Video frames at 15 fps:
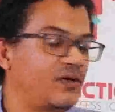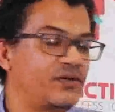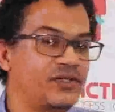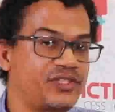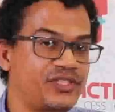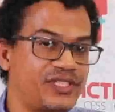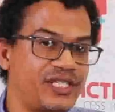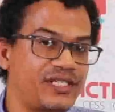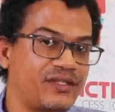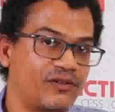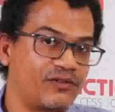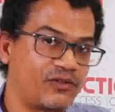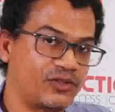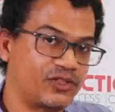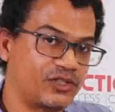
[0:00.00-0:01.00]
on a
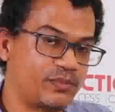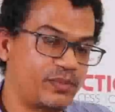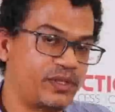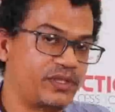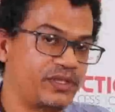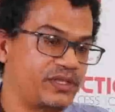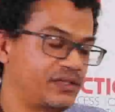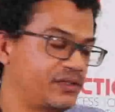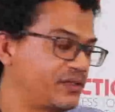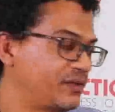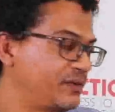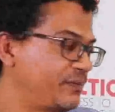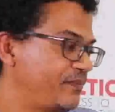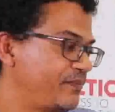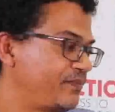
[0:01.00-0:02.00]
set of conspirators.